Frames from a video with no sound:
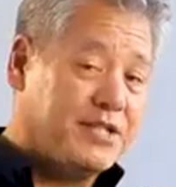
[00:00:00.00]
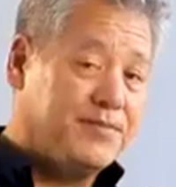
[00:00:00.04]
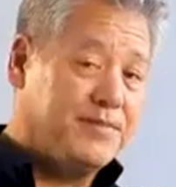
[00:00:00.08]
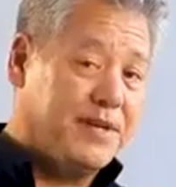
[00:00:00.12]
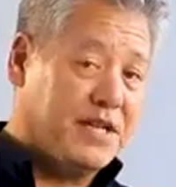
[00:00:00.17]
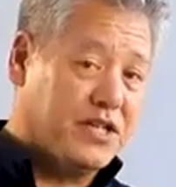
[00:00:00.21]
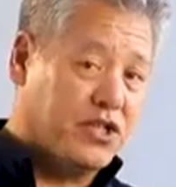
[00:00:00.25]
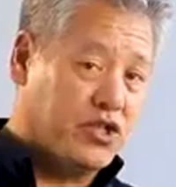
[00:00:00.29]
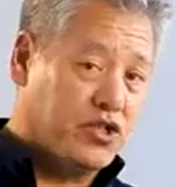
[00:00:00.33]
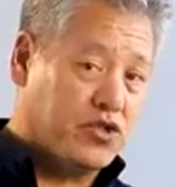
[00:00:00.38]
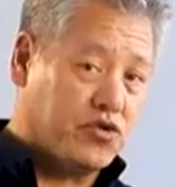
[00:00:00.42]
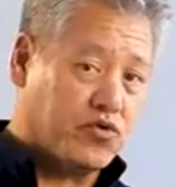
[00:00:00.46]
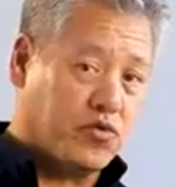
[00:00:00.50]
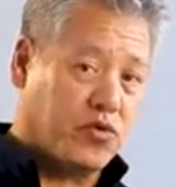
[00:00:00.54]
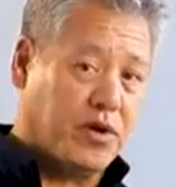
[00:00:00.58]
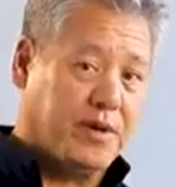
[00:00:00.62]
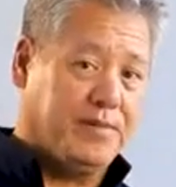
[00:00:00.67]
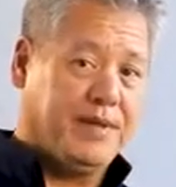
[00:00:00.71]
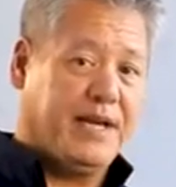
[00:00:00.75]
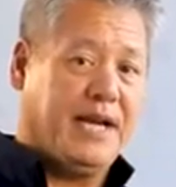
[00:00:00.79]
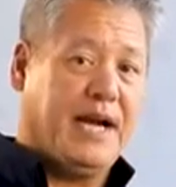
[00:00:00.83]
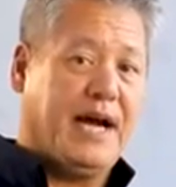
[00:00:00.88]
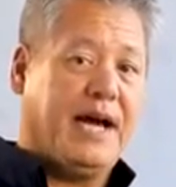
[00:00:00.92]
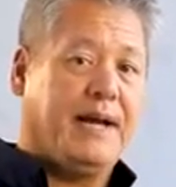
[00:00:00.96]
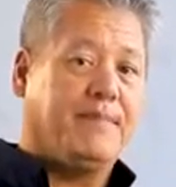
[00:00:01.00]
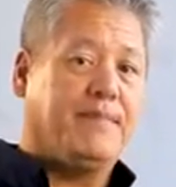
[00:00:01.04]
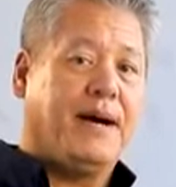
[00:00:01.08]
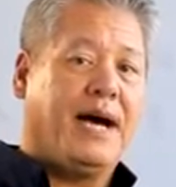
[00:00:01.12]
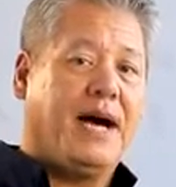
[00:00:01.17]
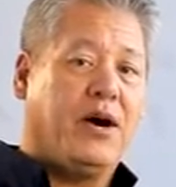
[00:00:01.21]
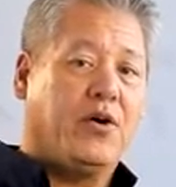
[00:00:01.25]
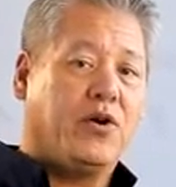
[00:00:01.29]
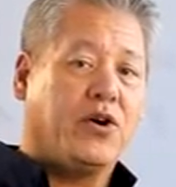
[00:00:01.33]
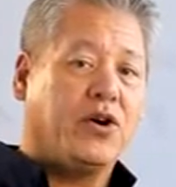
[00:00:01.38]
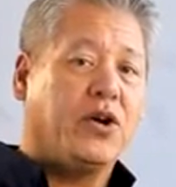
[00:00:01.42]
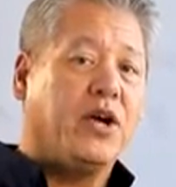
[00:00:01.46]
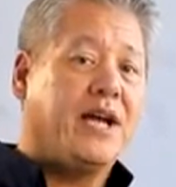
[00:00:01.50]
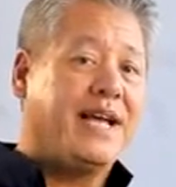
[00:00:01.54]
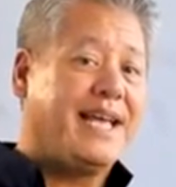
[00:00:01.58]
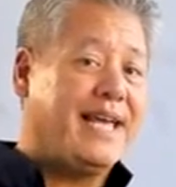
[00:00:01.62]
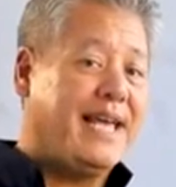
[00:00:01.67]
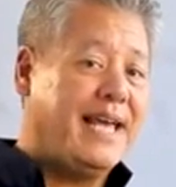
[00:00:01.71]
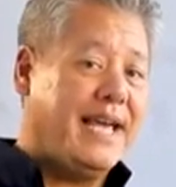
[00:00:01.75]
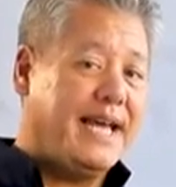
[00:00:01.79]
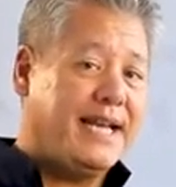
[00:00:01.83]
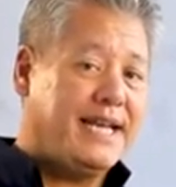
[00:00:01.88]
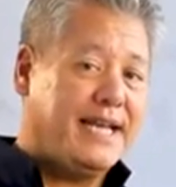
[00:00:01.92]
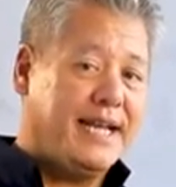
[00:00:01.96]
to be extremely high power,
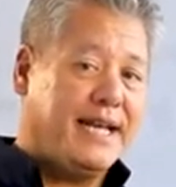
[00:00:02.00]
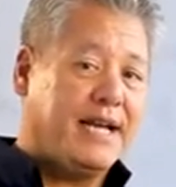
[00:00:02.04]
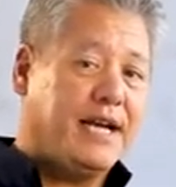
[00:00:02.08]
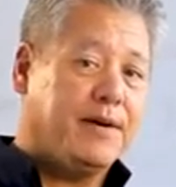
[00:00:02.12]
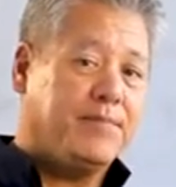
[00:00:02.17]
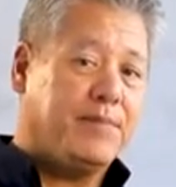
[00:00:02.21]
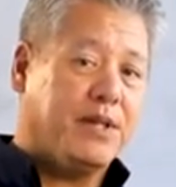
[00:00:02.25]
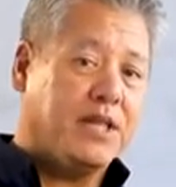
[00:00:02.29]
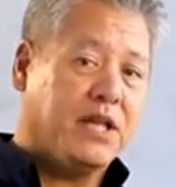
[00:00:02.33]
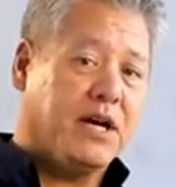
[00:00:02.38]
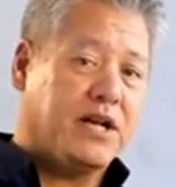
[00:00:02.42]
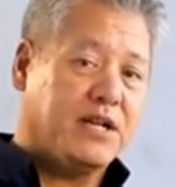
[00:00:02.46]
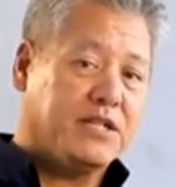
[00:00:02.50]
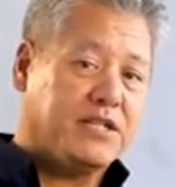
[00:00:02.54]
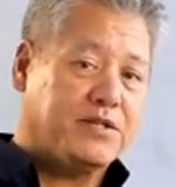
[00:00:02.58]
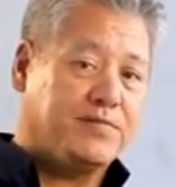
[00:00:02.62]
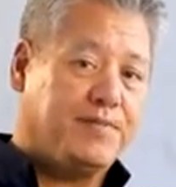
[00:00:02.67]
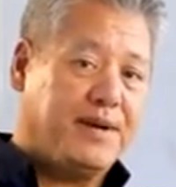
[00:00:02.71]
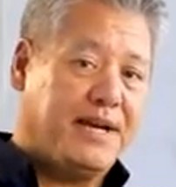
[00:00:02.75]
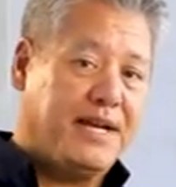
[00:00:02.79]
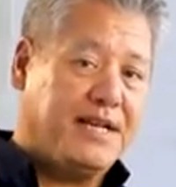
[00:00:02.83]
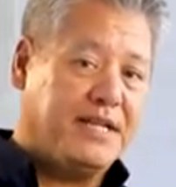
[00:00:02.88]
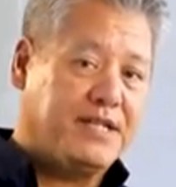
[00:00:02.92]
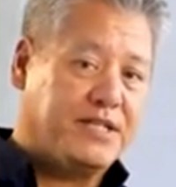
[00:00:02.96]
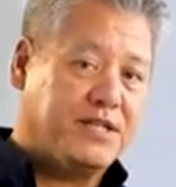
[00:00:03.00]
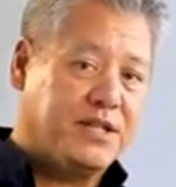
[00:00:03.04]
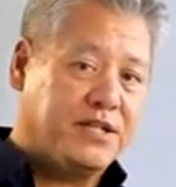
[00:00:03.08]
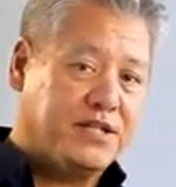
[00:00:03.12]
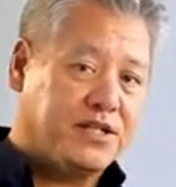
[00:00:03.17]
can't take up a lot of space.